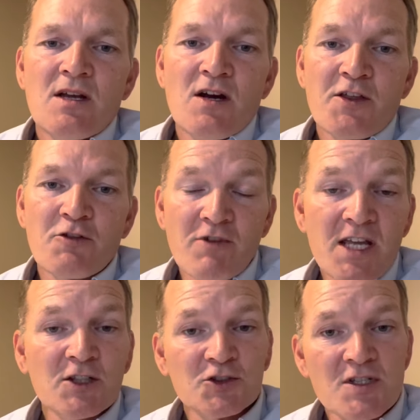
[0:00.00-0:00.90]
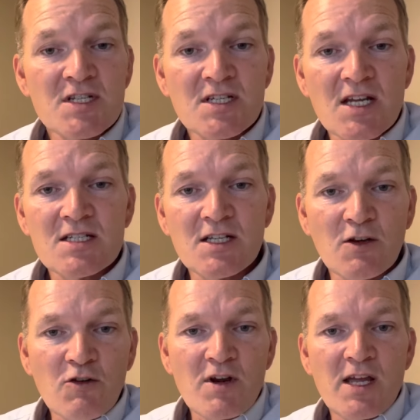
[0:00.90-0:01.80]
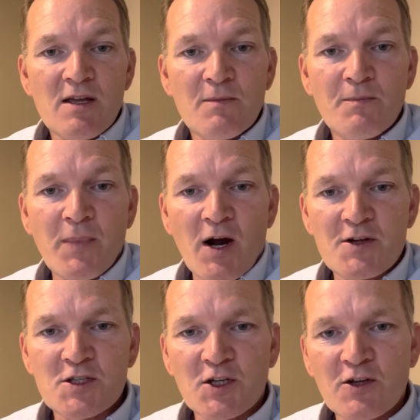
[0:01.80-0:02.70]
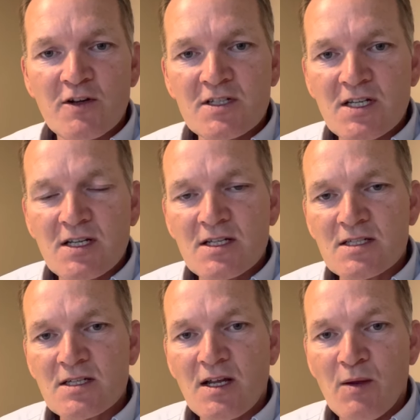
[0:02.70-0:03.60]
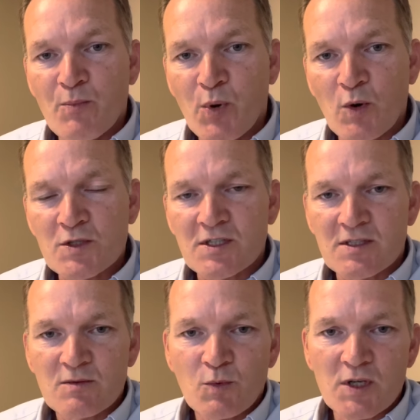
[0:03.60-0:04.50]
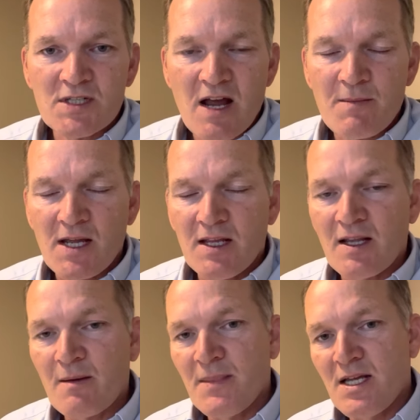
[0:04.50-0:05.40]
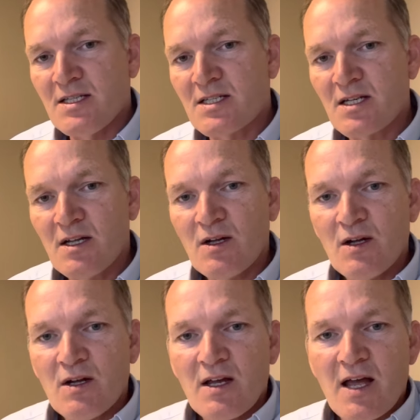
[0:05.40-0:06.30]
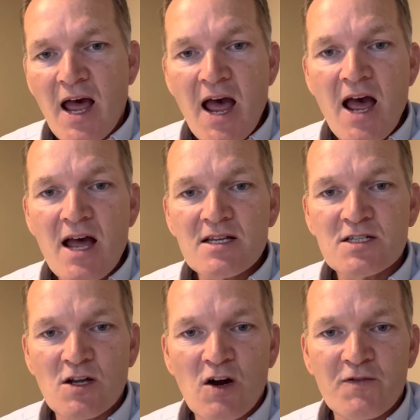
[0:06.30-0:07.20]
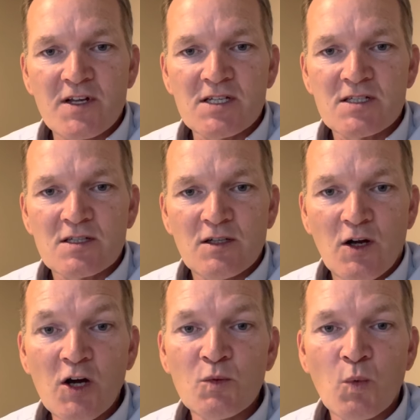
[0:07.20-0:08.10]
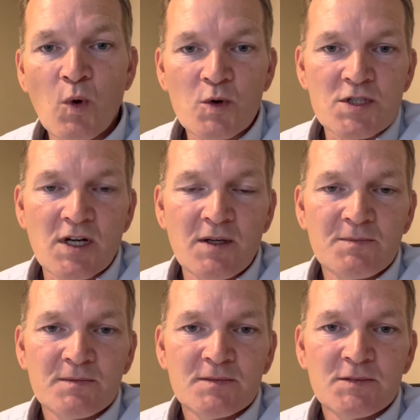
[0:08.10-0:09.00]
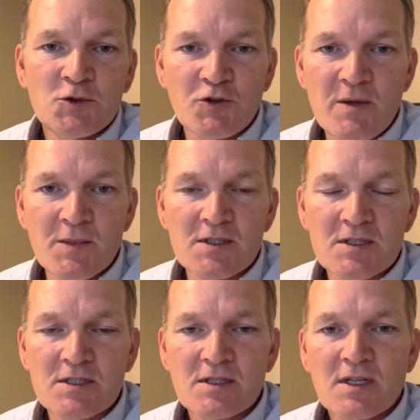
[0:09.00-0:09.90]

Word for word: 360 degree biosecurity is important what does that mean that means air surface and water treatments